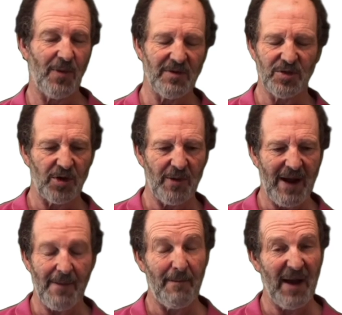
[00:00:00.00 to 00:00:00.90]
when we're talking
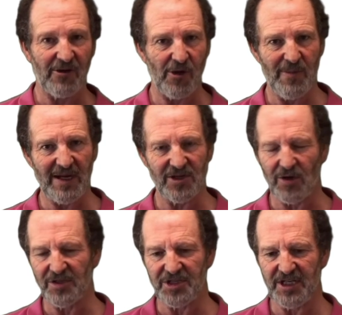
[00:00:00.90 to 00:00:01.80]
about
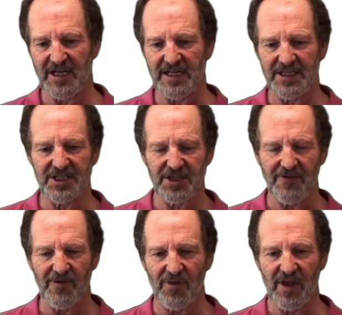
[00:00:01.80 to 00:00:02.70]
micrometeorology and so
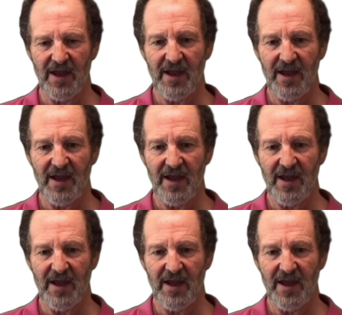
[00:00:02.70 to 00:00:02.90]
forth.